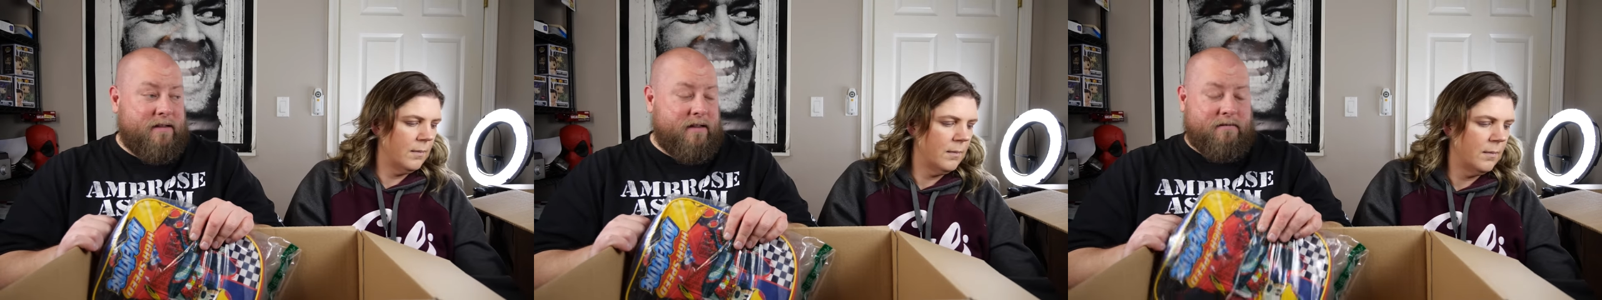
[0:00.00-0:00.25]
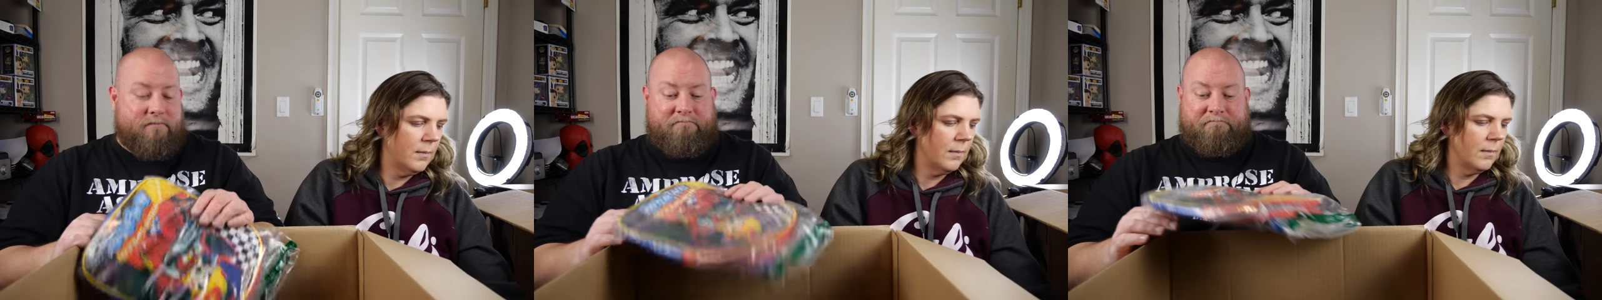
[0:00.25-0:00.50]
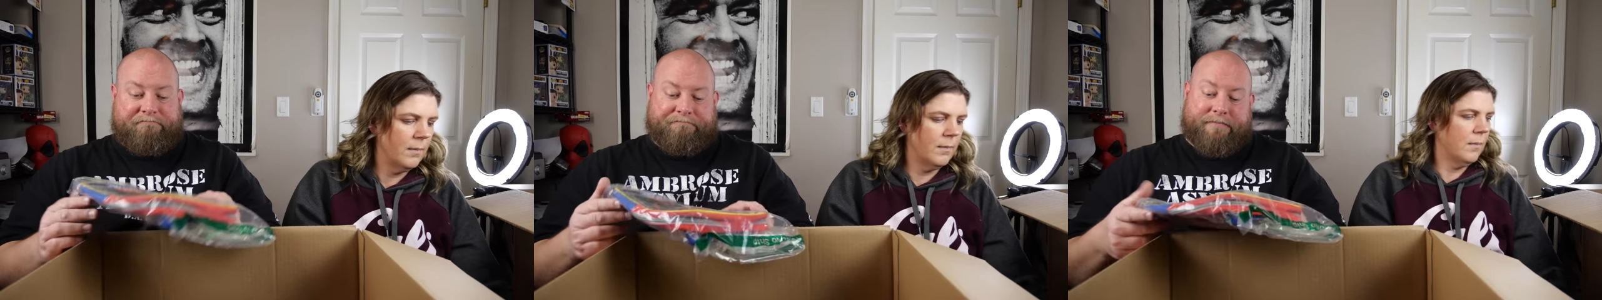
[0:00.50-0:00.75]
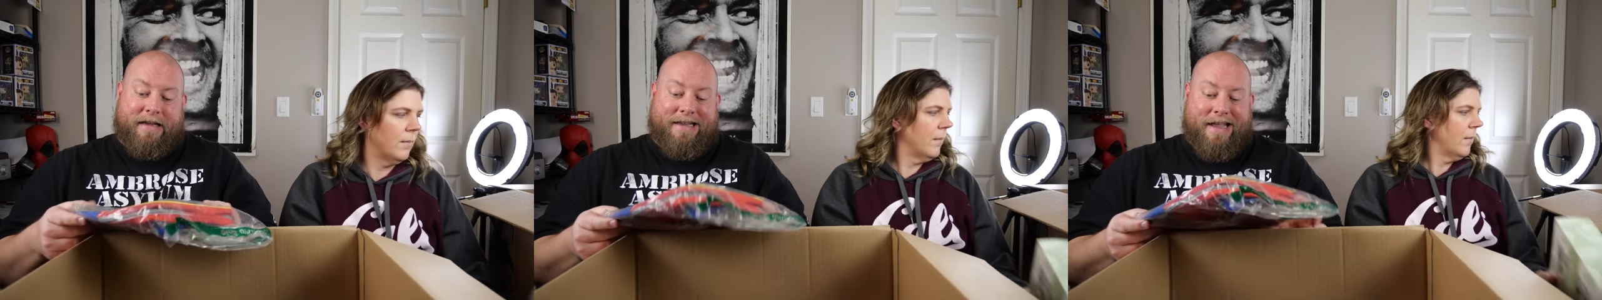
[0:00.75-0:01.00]
Speaker 1: It,
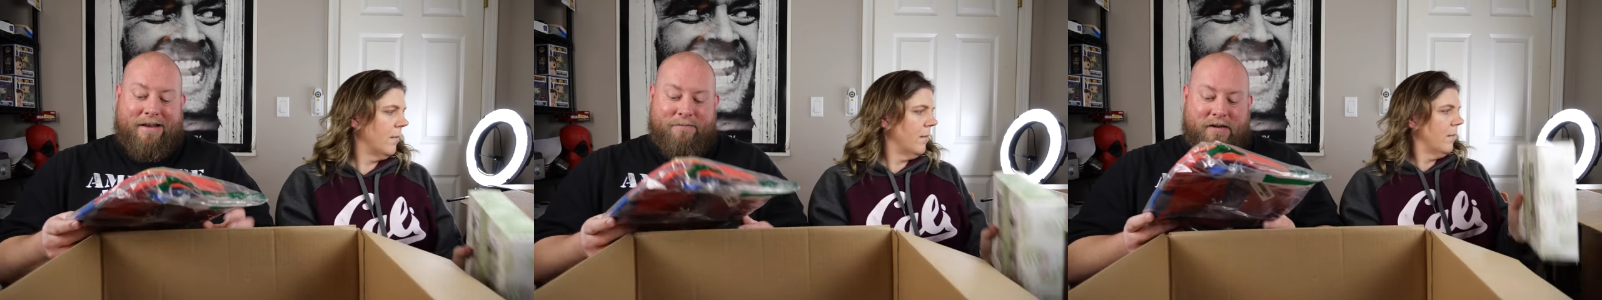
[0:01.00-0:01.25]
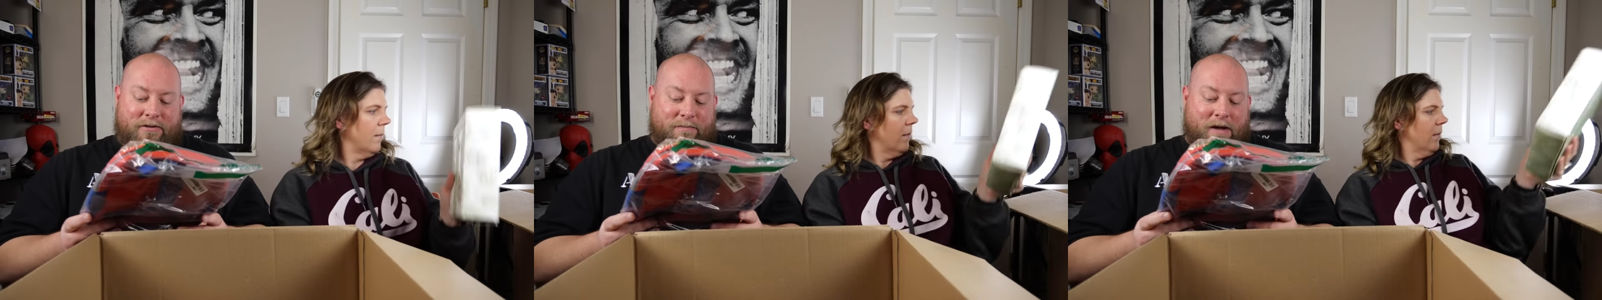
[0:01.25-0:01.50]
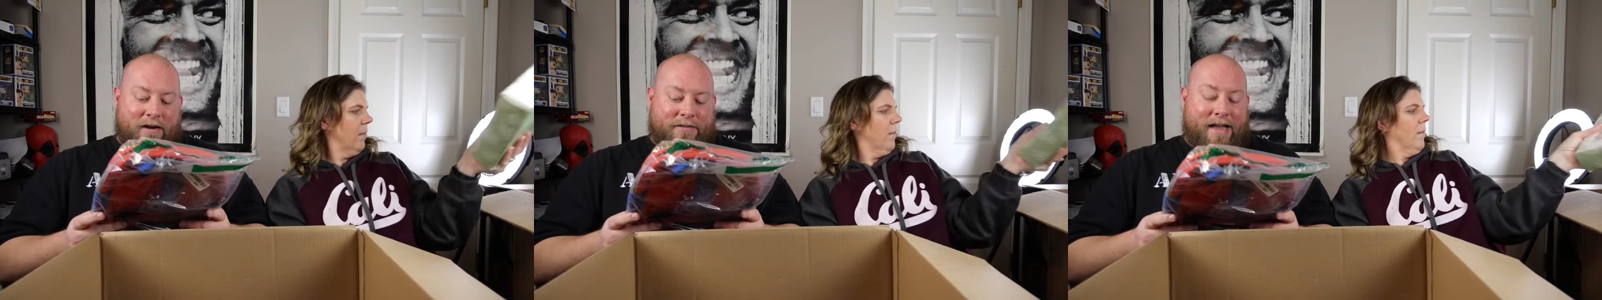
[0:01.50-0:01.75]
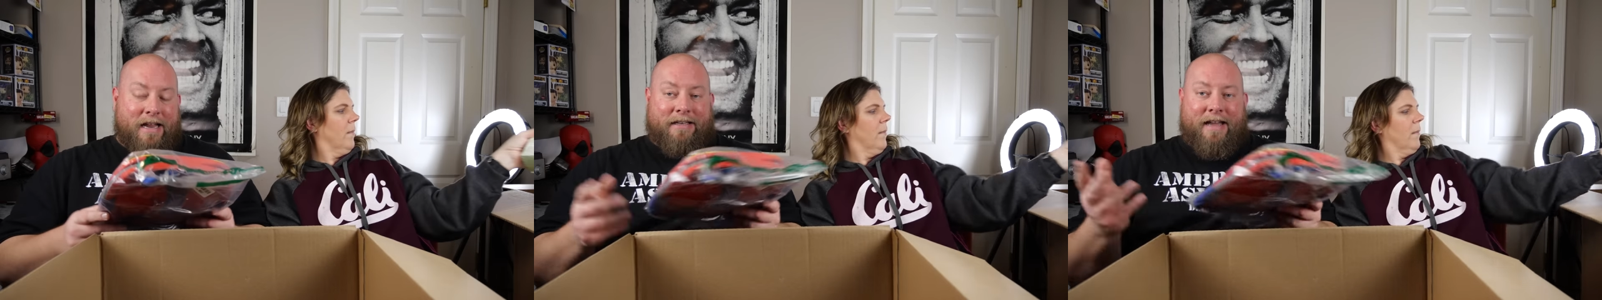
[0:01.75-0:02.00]
I can't mystery box
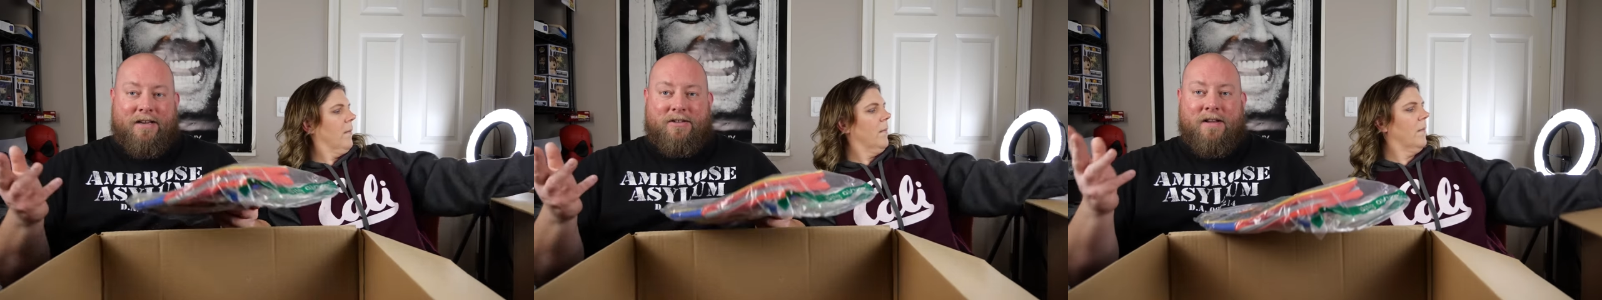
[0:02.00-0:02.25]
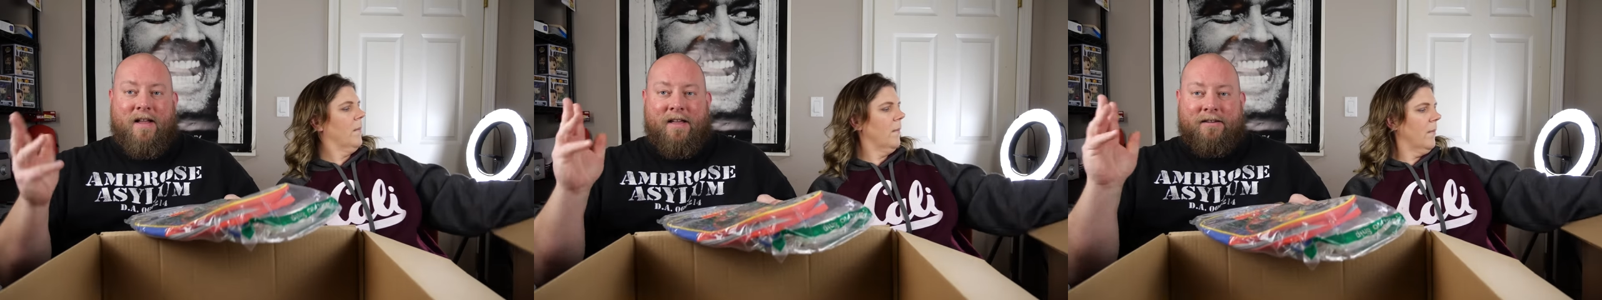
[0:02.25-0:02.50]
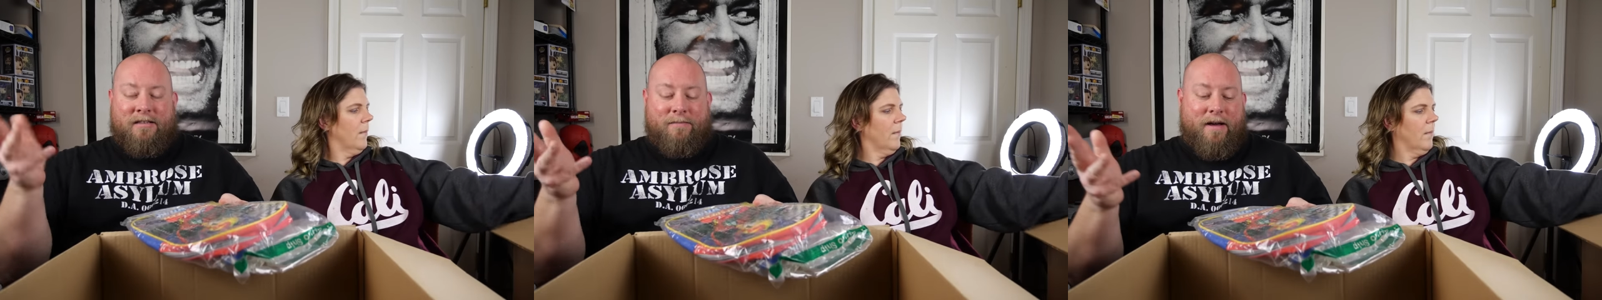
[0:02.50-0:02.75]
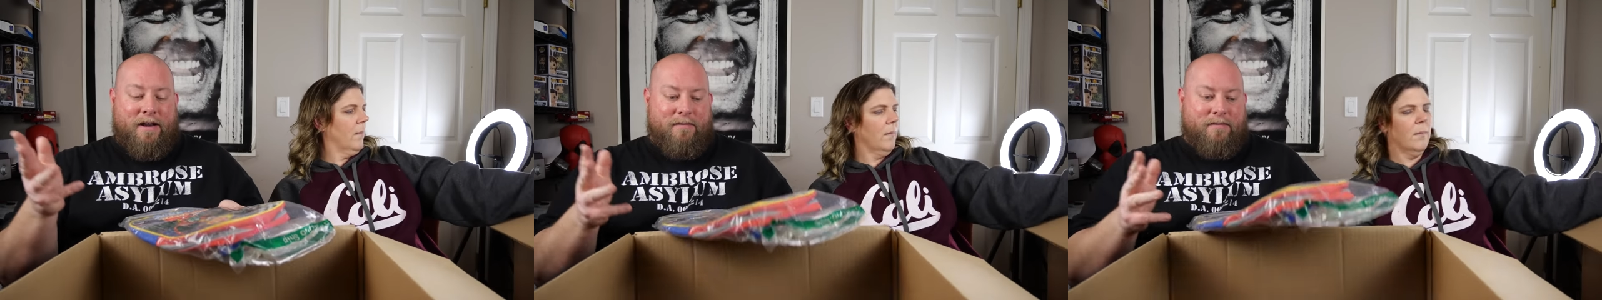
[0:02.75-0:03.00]
that unless
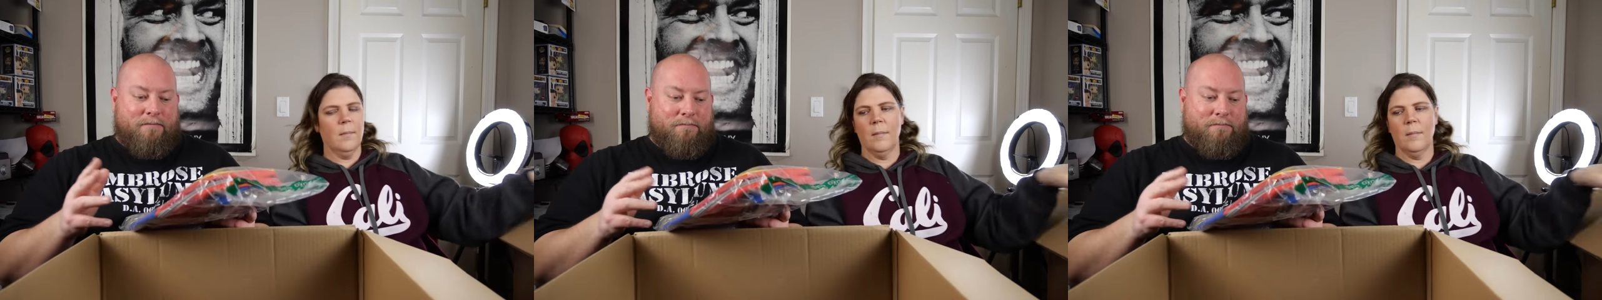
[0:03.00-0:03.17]
somebody